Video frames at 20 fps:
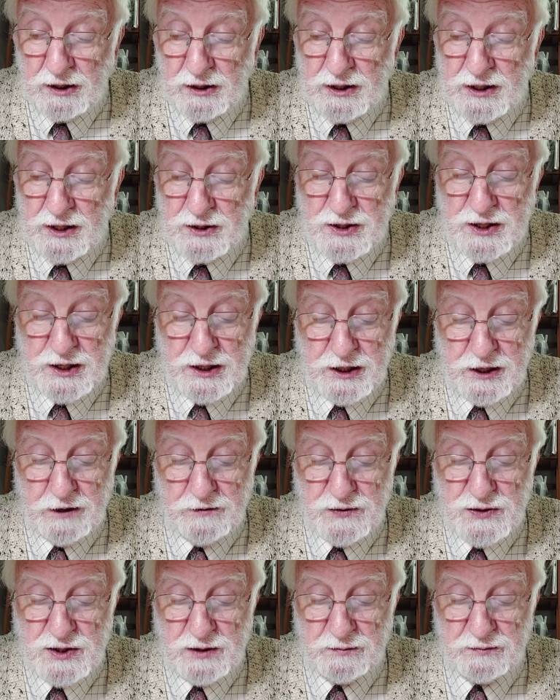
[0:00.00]
yet he
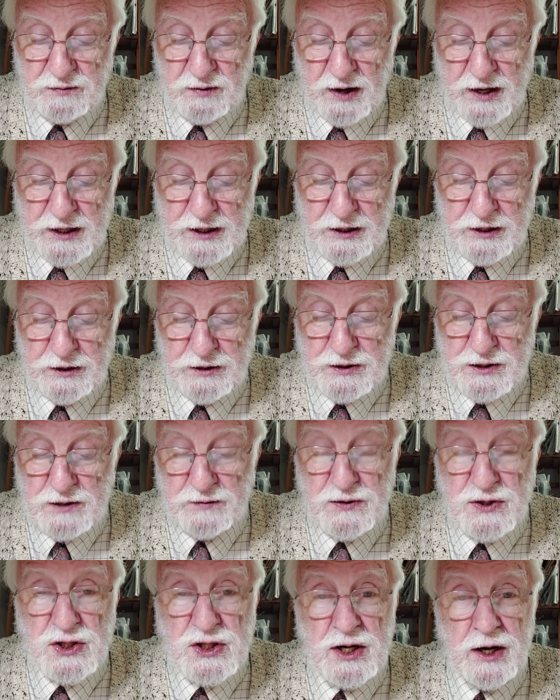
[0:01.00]
gives the findings
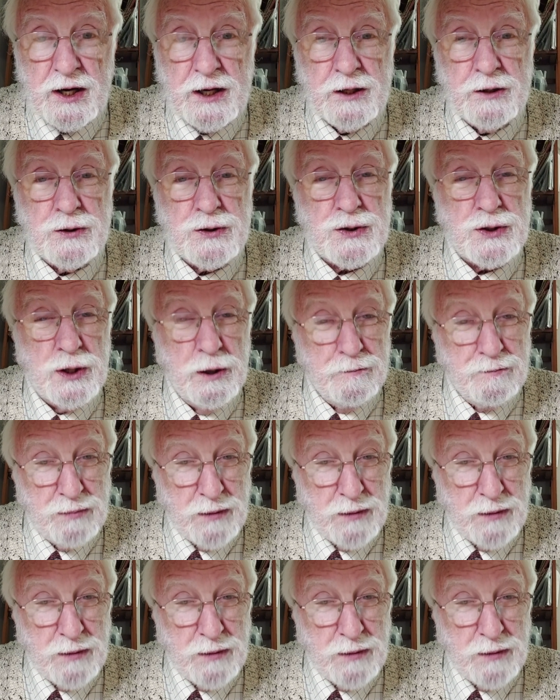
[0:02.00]
of science